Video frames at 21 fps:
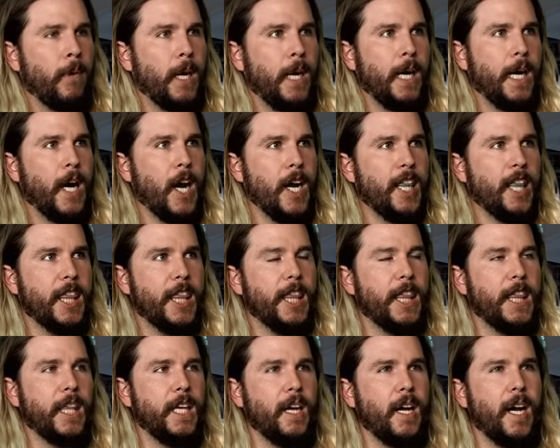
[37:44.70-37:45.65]
I
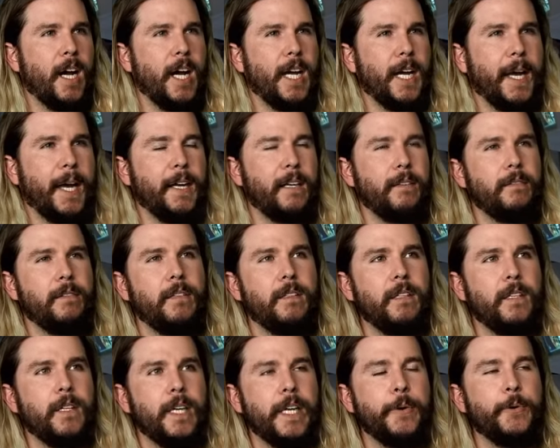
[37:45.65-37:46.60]
think
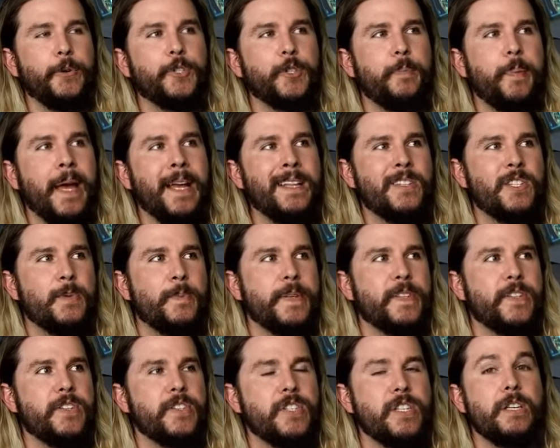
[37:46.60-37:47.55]
it would depend
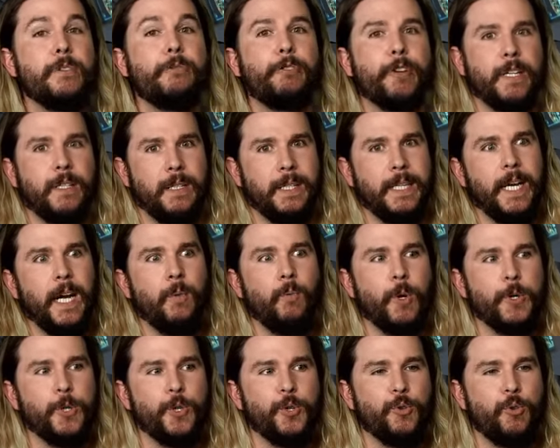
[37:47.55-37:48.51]
specifically on
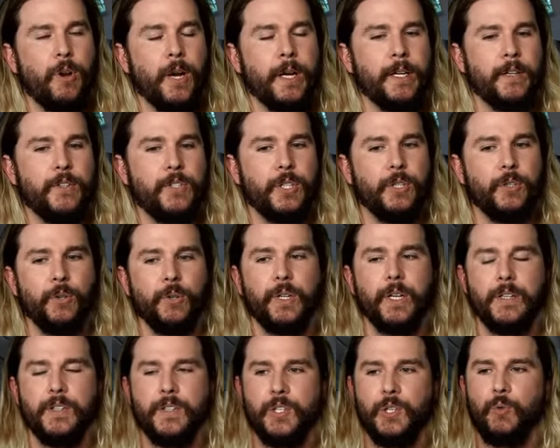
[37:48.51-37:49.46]
what you're trying to do
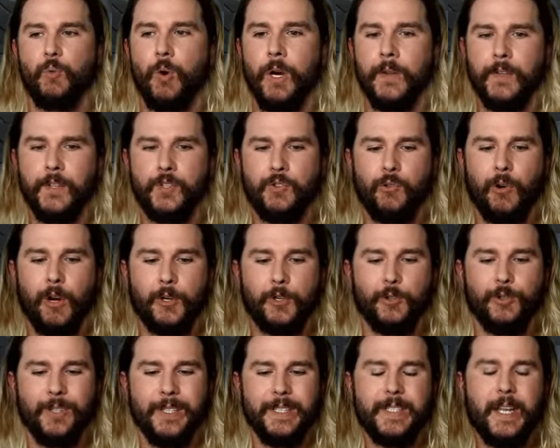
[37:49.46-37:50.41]
because you want the
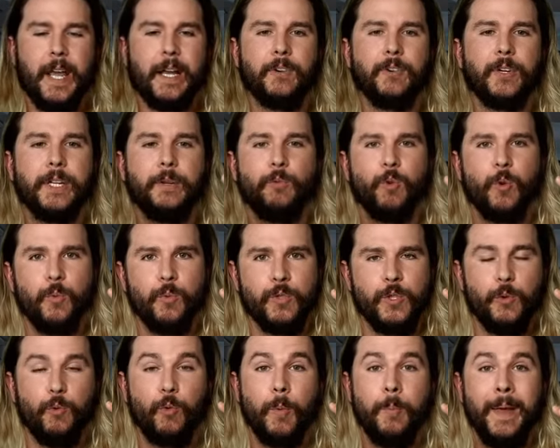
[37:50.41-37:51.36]
structural integrity re
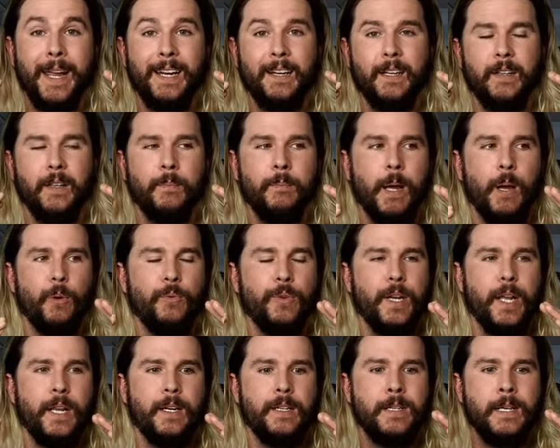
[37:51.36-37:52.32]
to remain in the mountain,
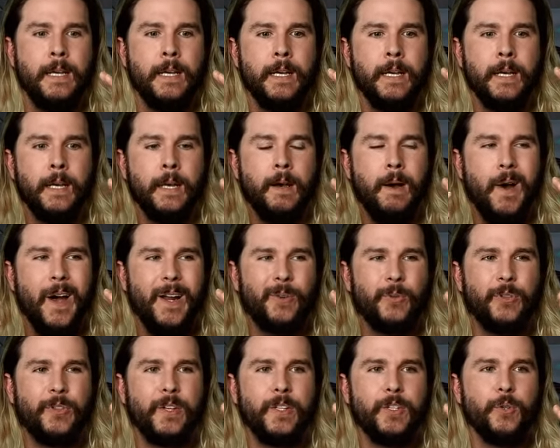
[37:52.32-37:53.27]
and I
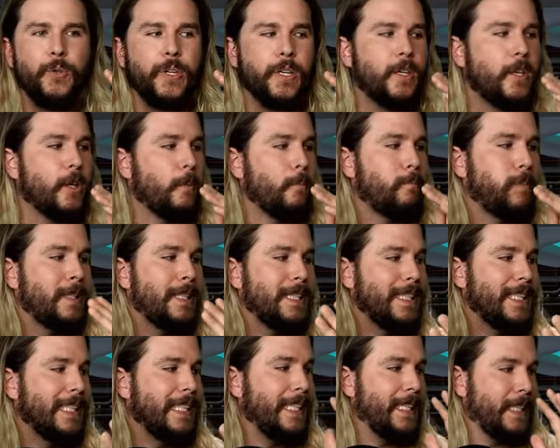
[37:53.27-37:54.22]
don't think you could
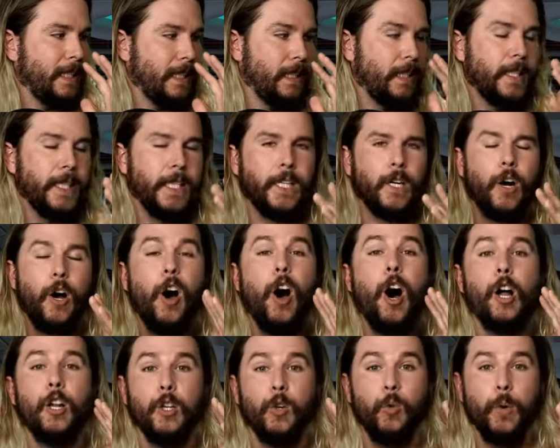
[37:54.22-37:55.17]
completely
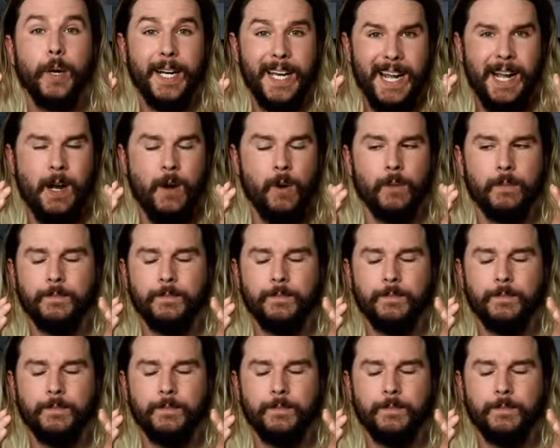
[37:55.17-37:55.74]
hollow it out